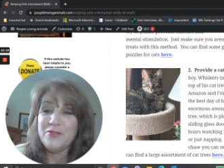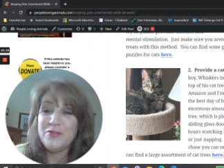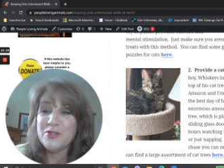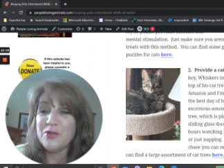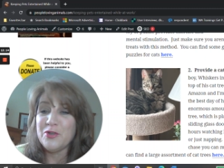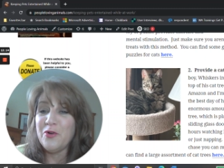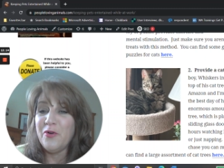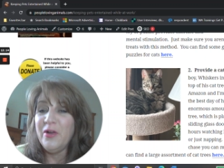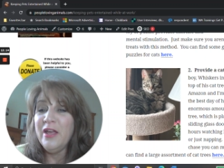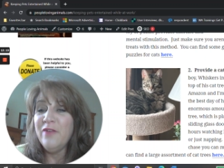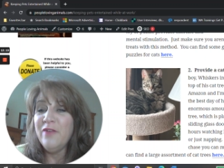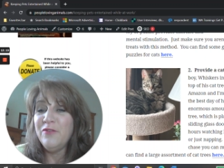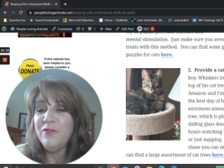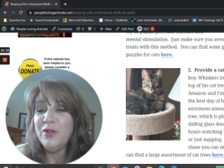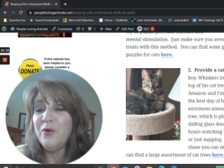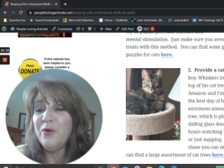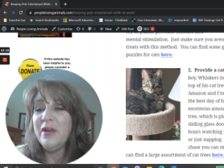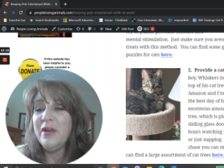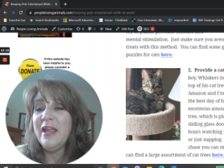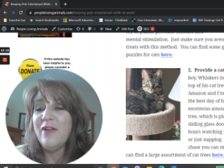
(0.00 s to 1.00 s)
So if
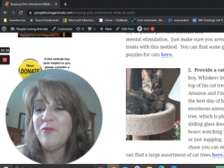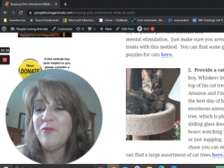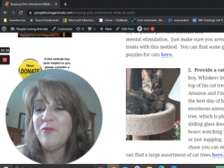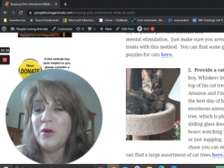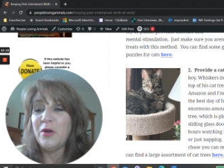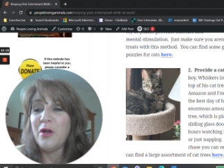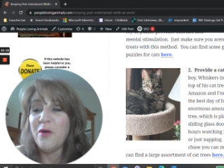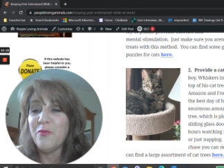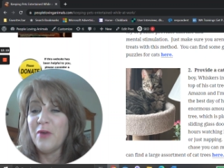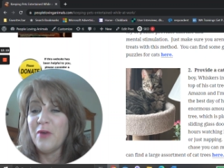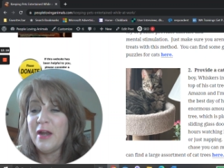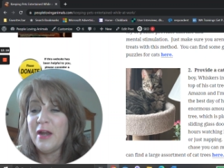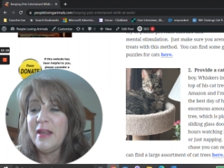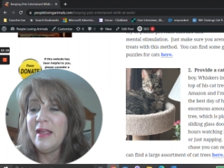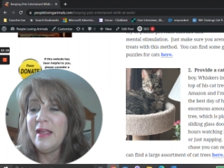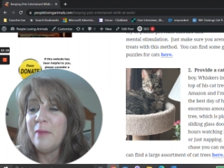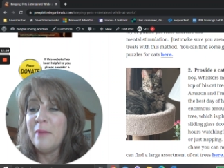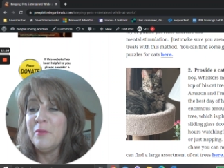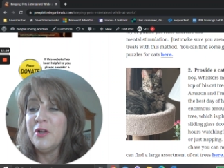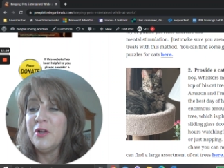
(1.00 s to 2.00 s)
you don't have one
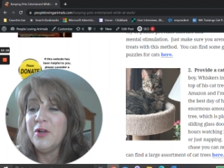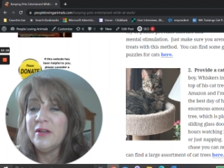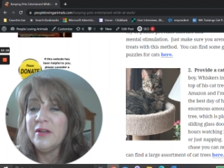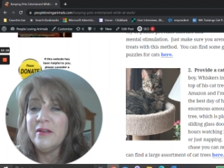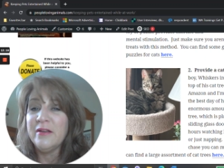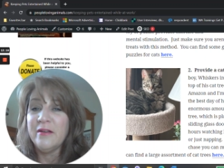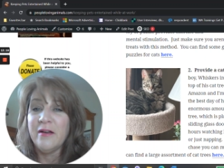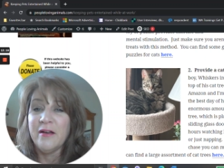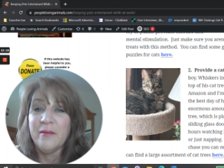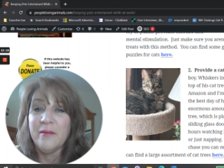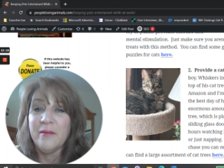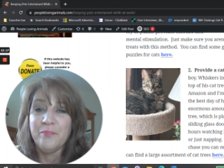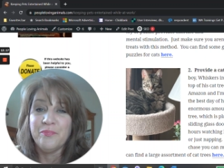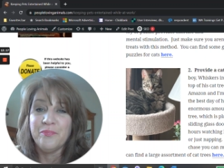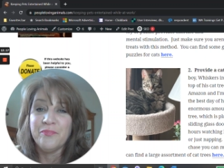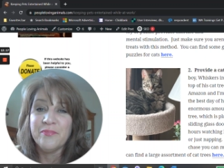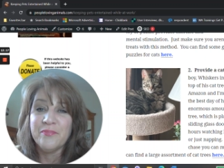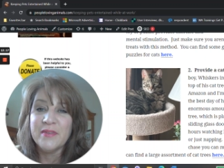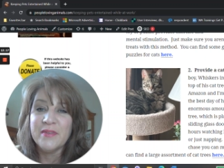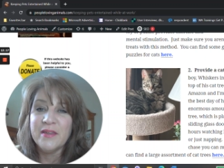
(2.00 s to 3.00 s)
already, I'm gonna
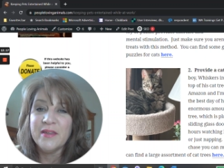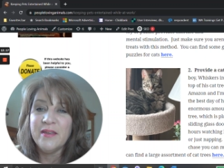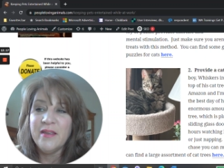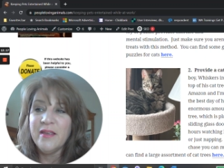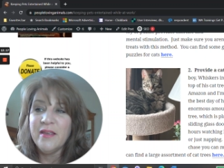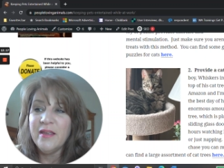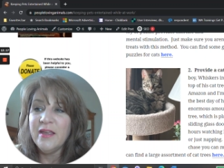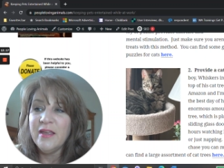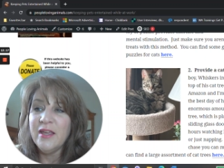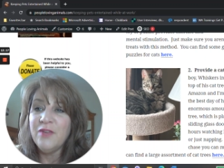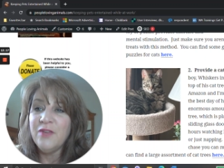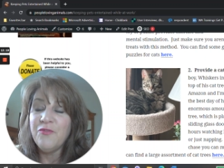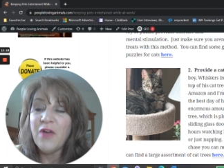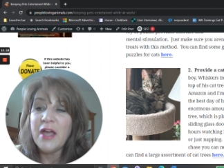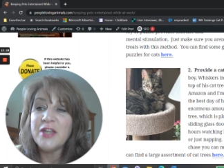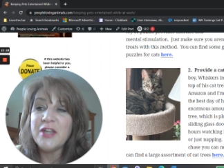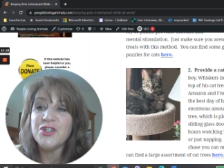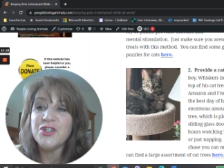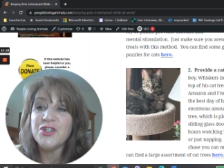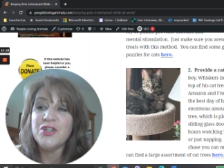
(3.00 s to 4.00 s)
um,
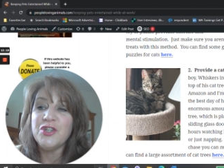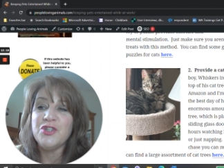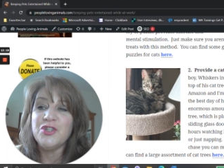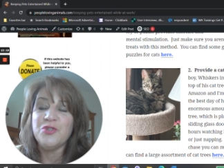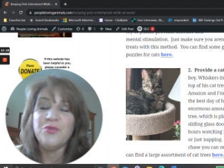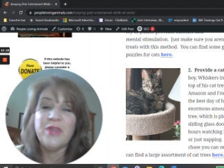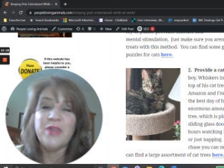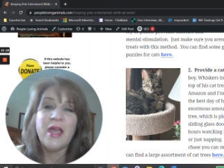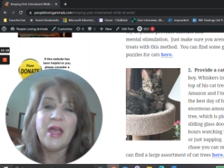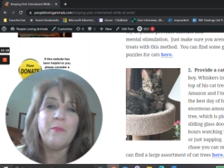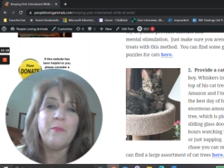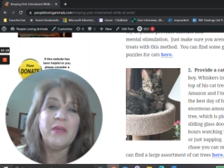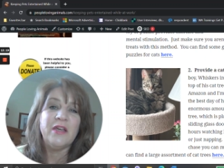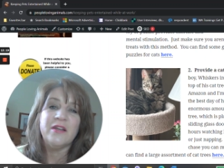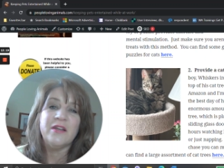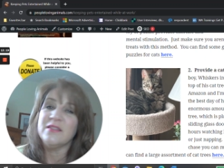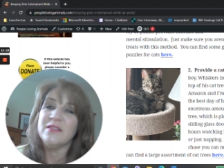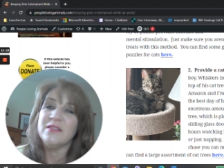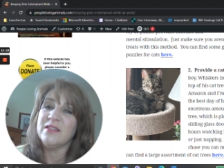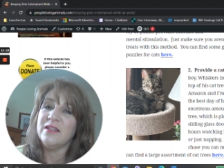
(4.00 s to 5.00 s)
advise you to do that
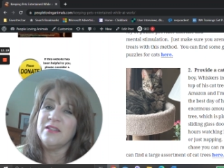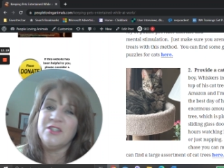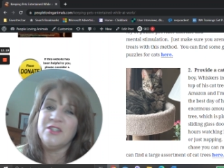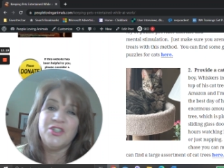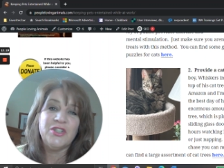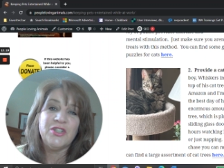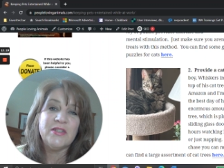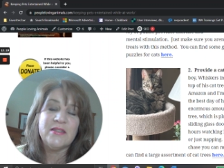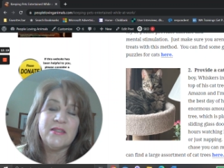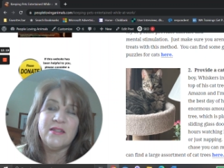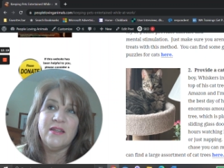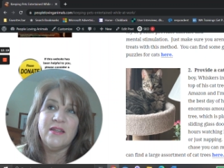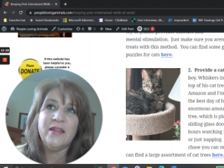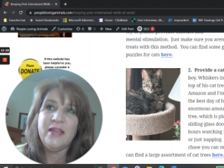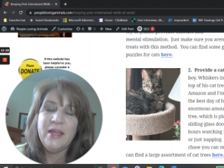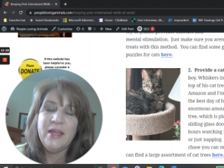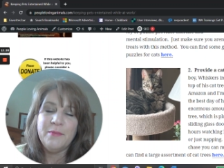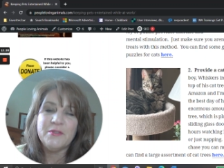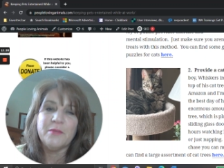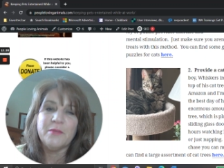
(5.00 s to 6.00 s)
because it's just it
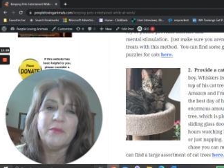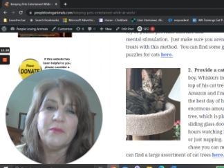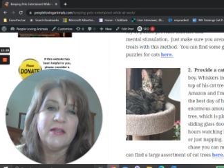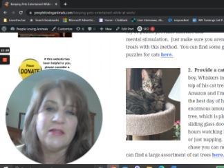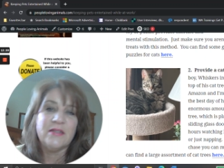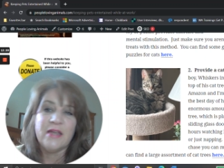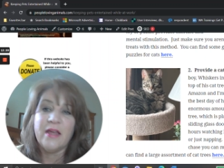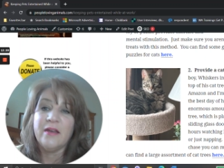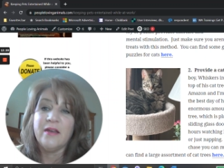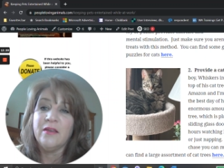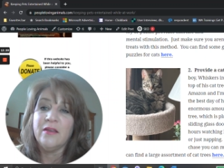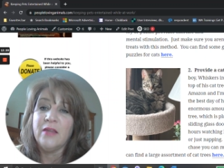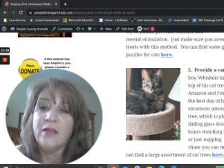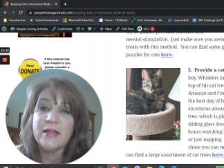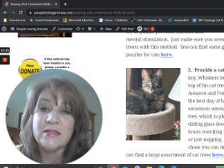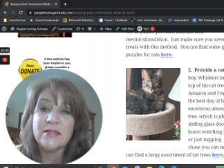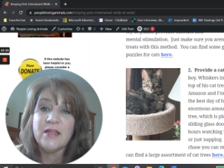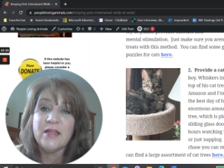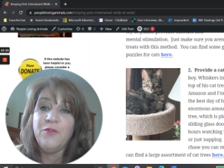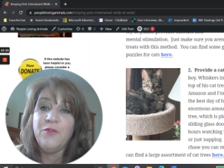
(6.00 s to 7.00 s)
keeps them content and
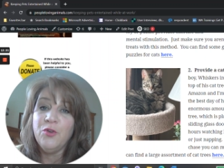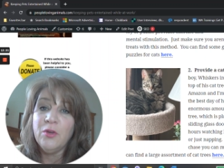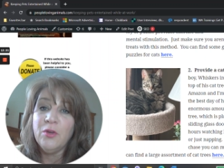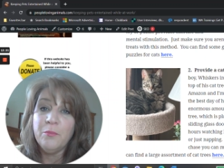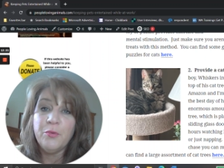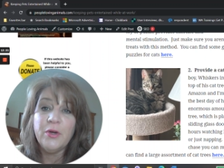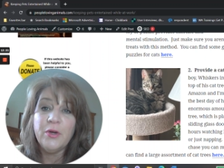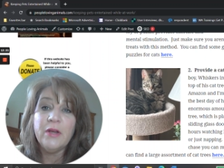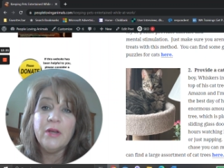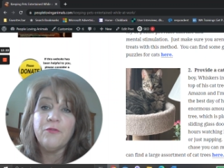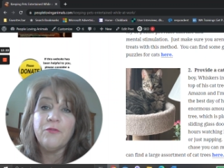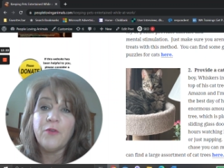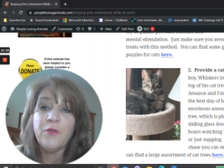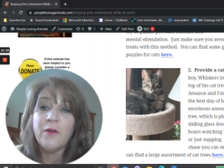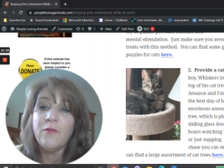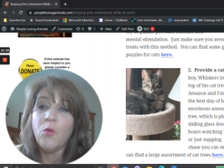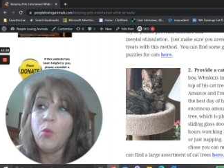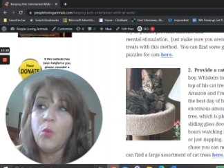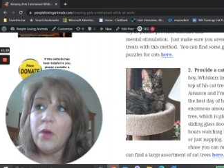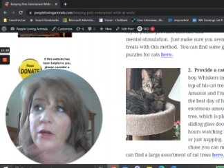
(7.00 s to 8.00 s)
like i say if you can put it in
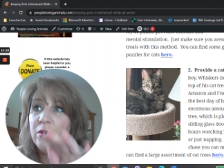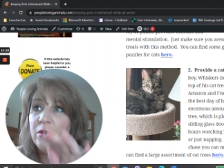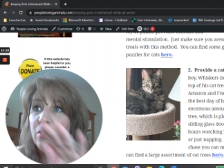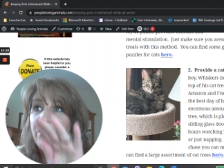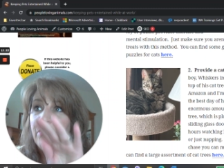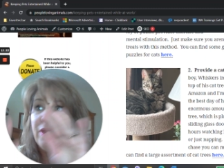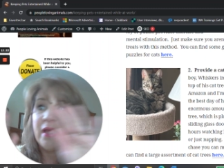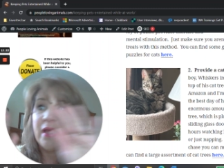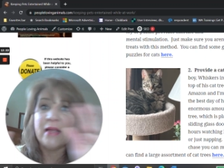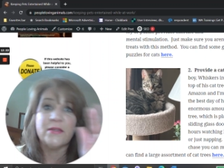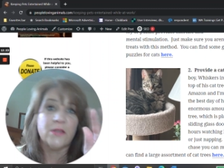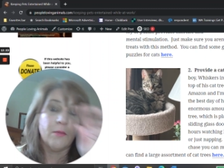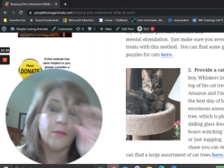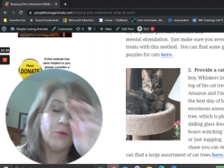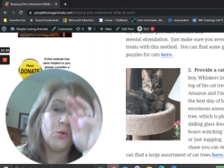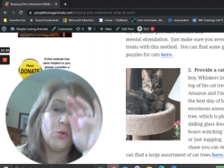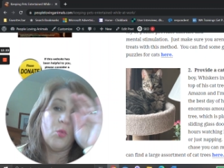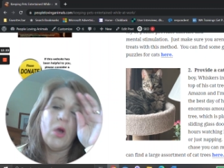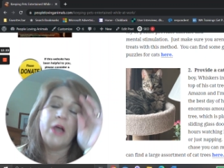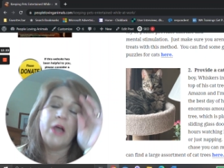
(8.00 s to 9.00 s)
front of a window they got
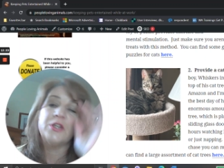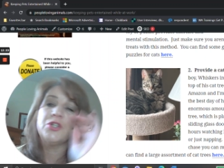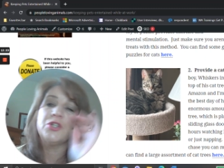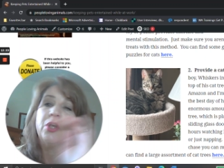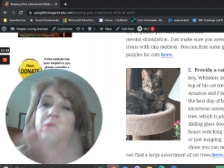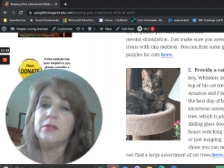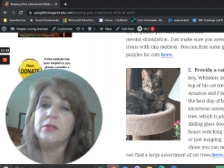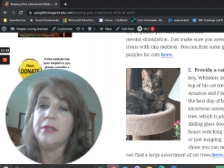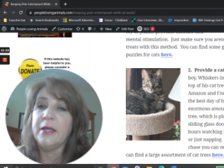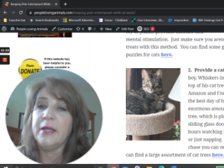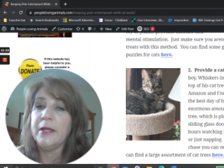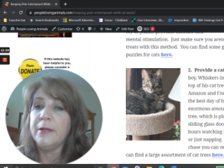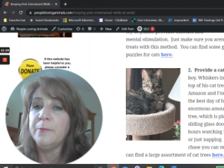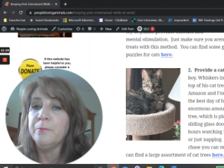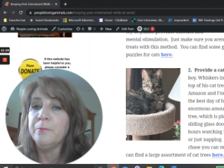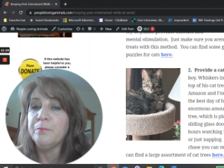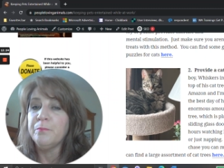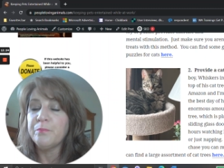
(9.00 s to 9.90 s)
something to watch all day